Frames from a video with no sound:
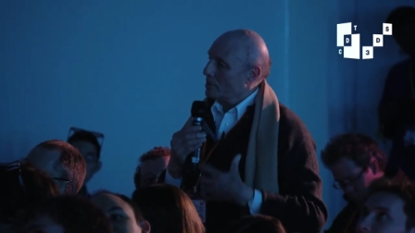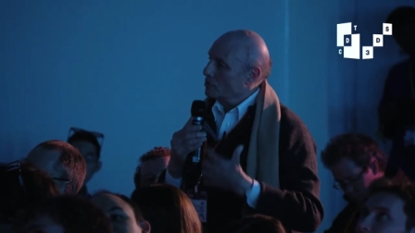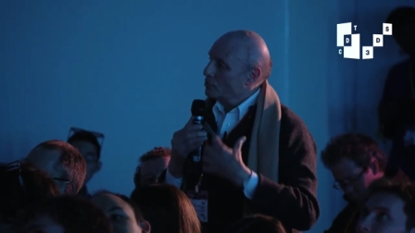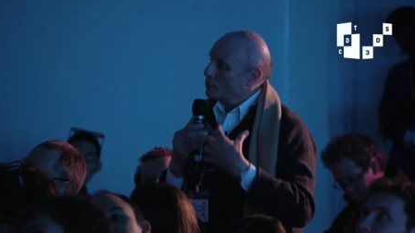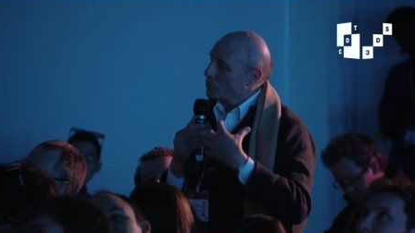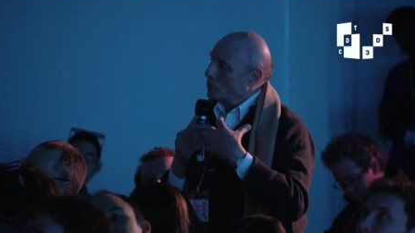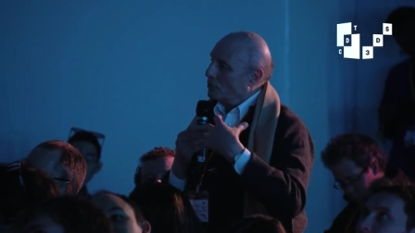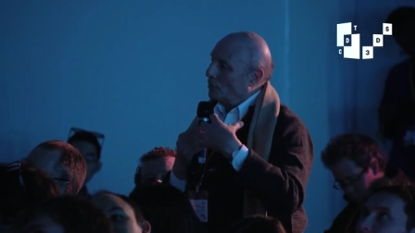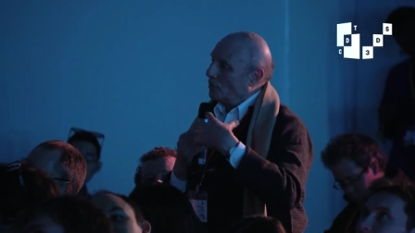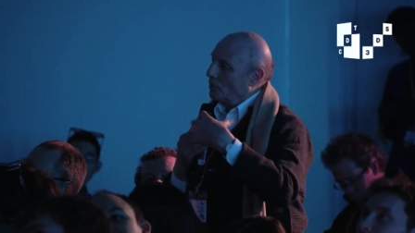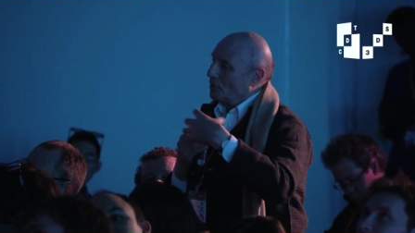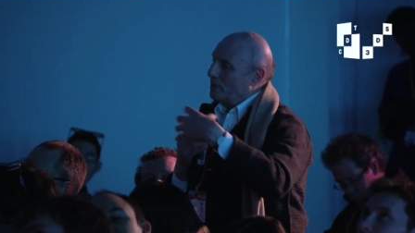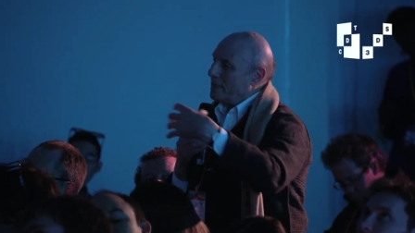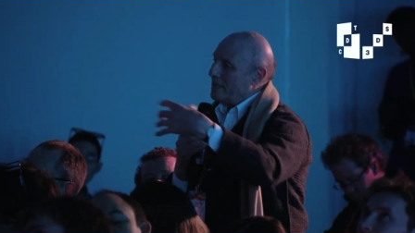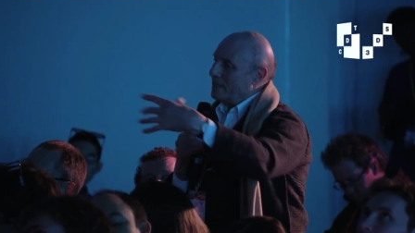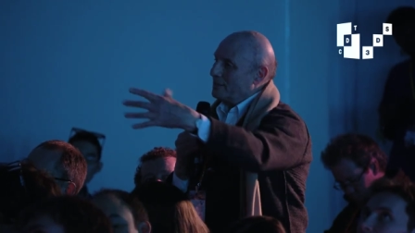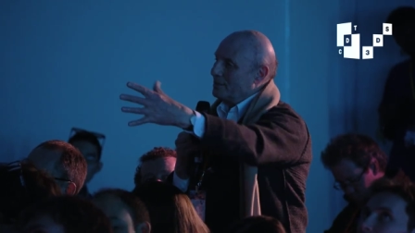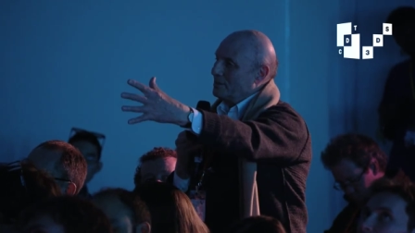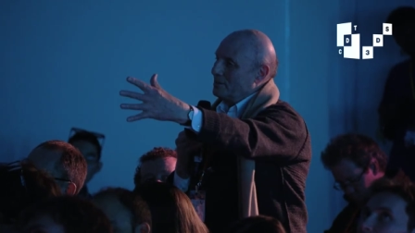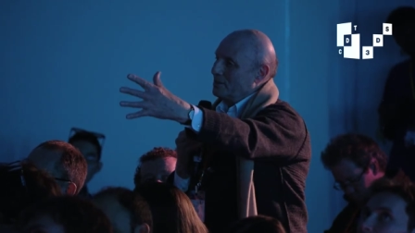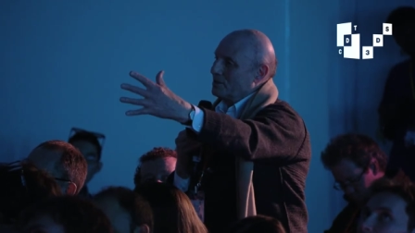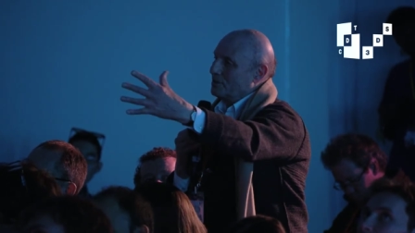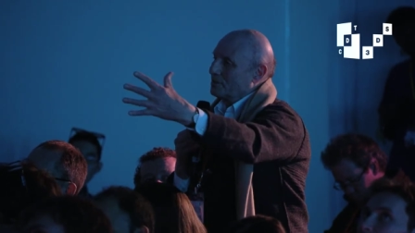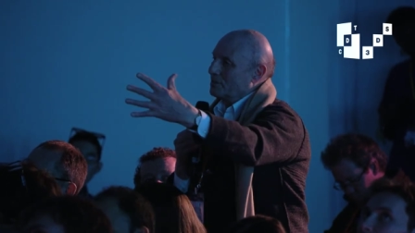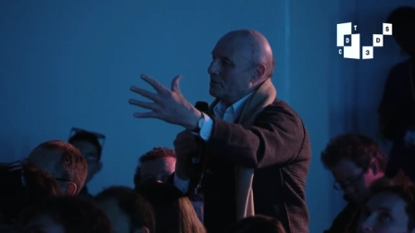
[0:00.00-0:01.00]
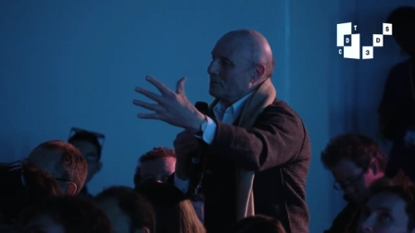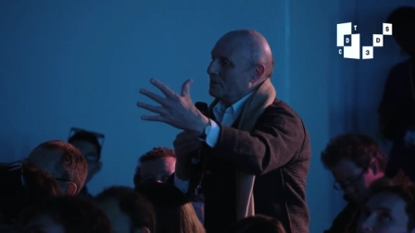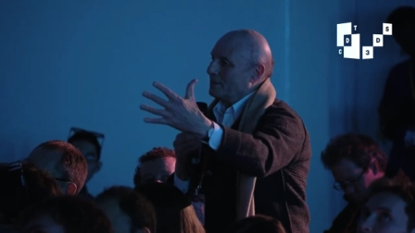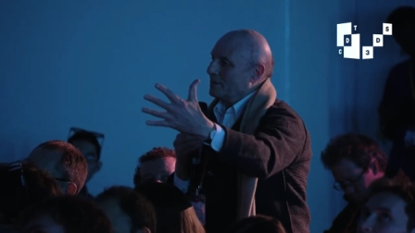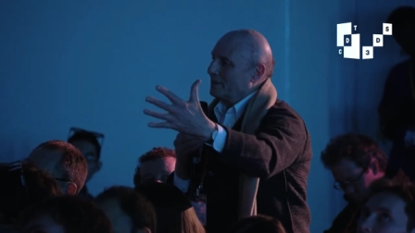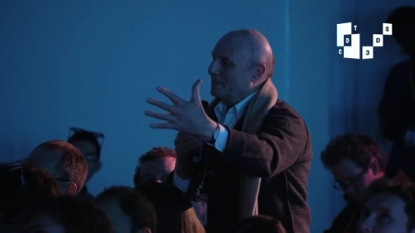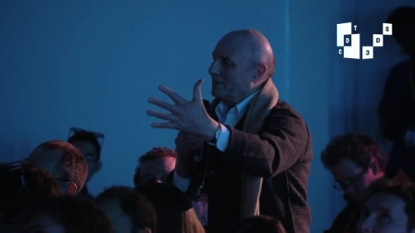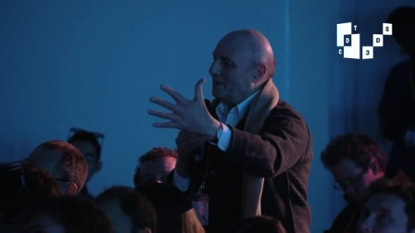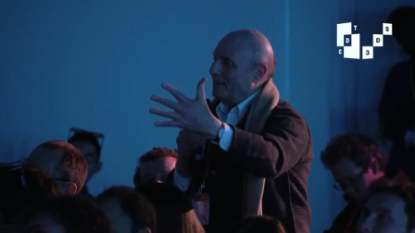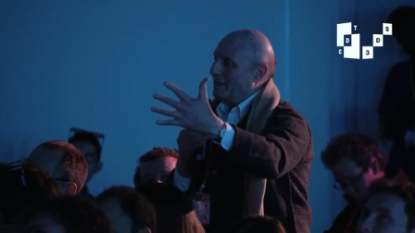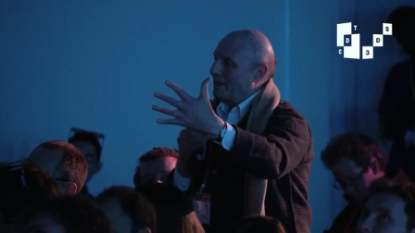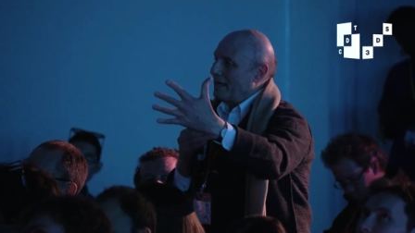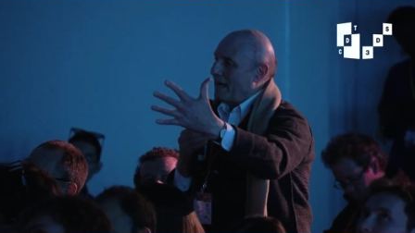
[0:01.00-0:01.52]
drawn into
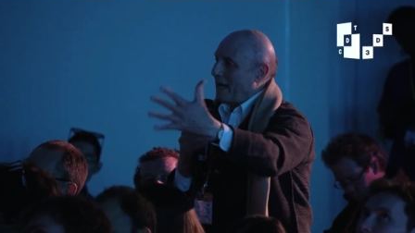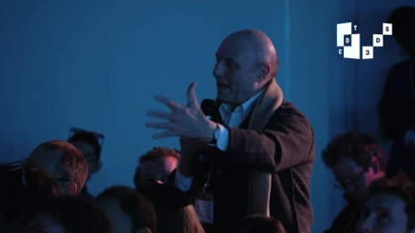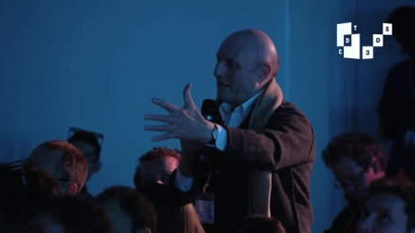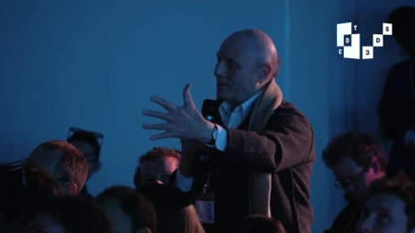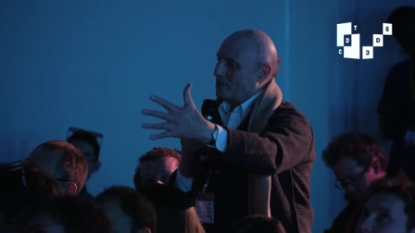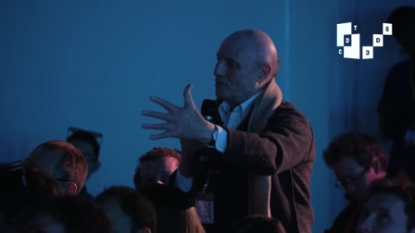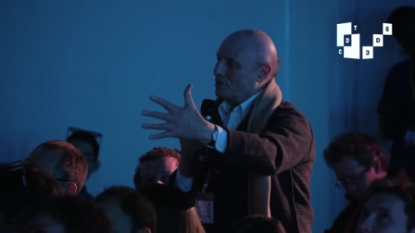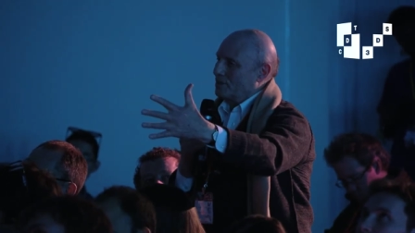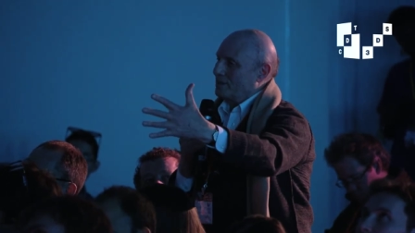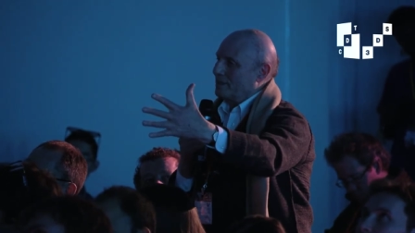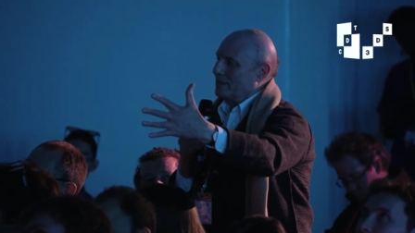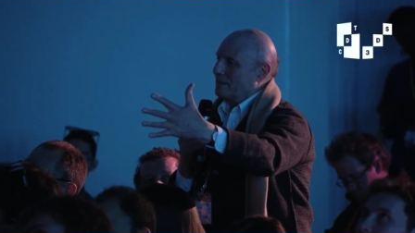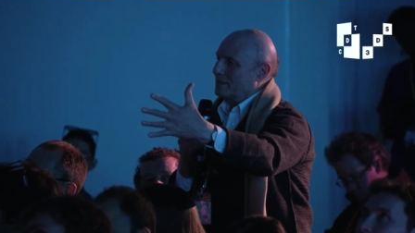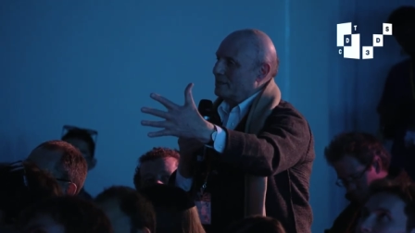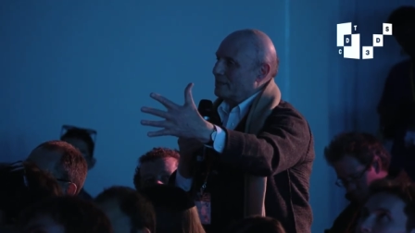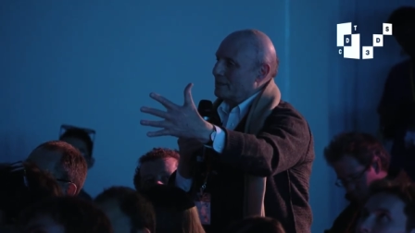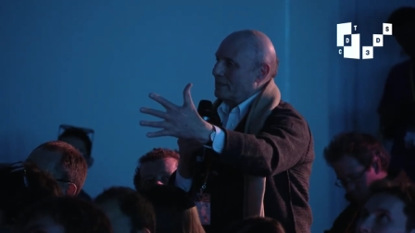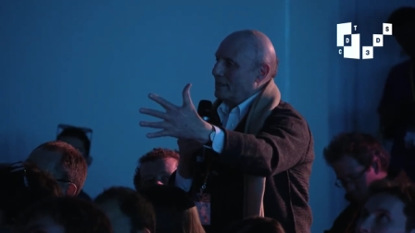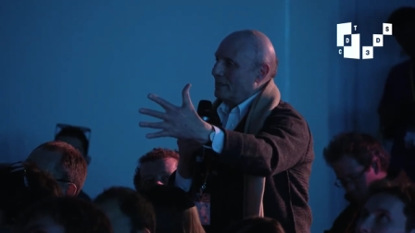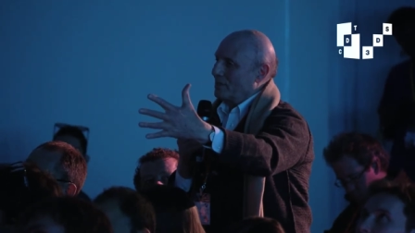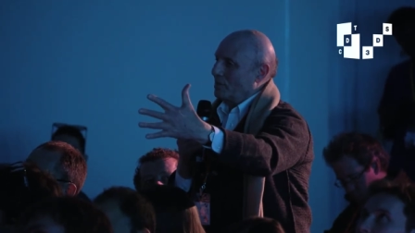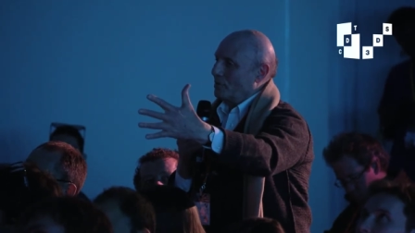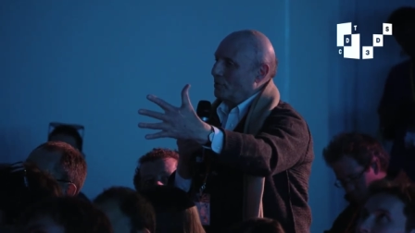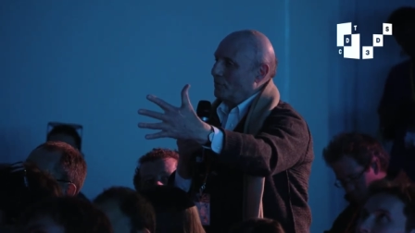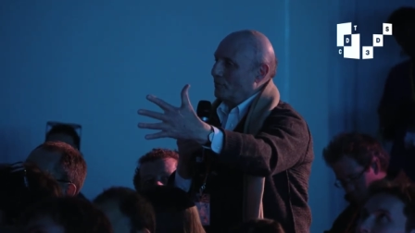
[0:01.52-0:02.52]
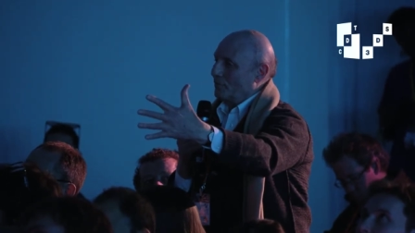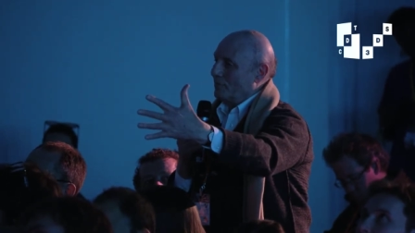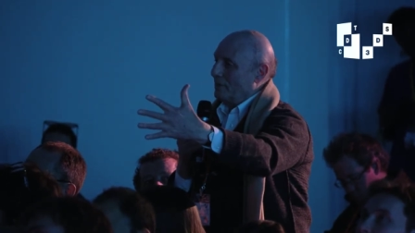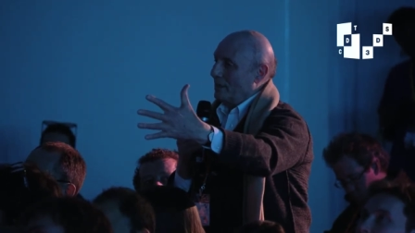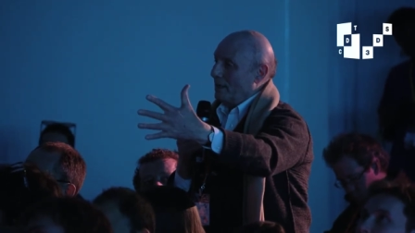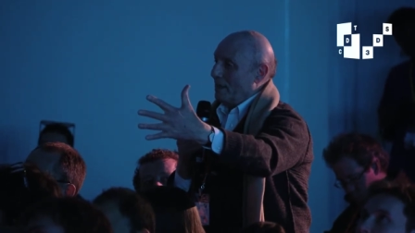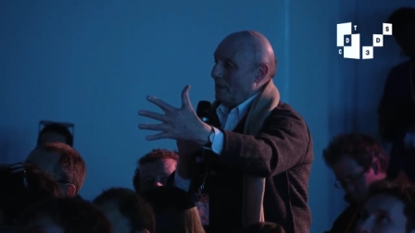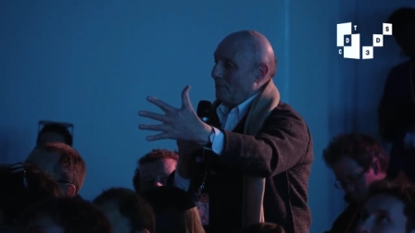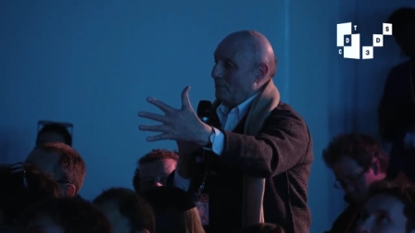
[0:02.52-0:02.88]
the action itself,